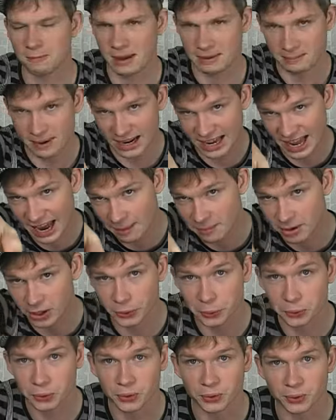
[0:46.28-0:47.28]
make my camera go
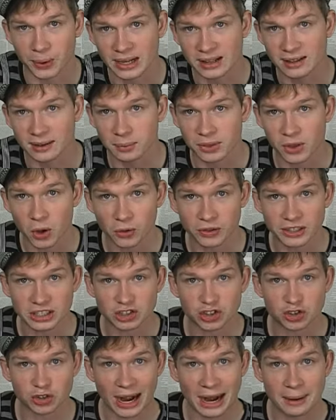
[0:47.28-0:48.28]
crazy with all these
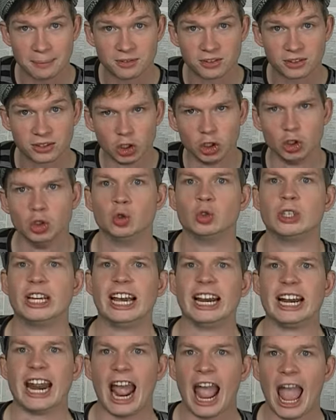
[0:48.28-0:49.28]
stripes.
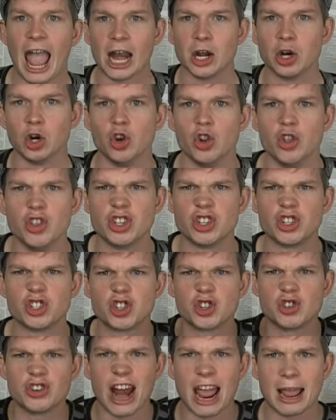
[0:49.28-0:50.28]
Can't handle the
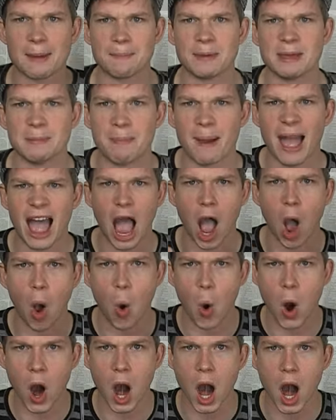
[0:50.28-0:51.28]
stripey
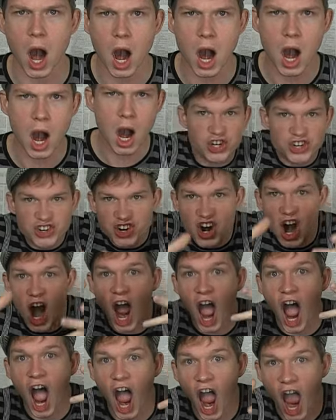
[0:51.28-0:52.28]
power.
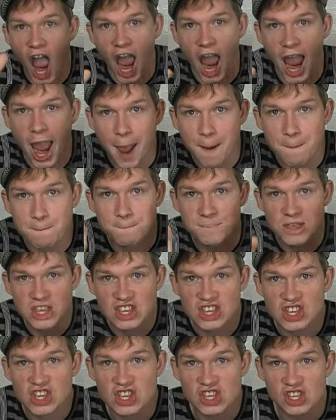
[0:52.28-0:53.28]

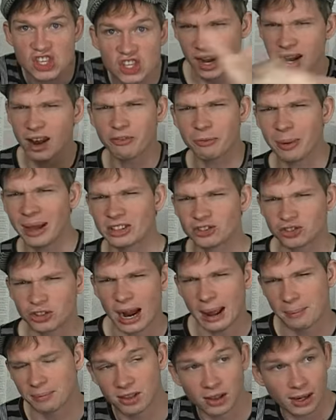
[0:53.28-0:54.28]
Stripes. Enough about
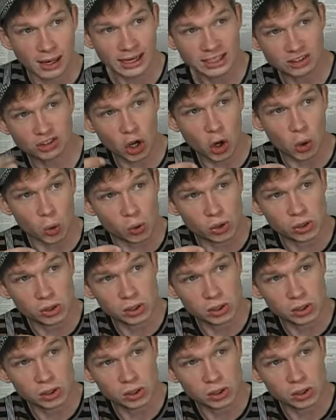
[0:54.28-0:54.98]
stripes. Let's go.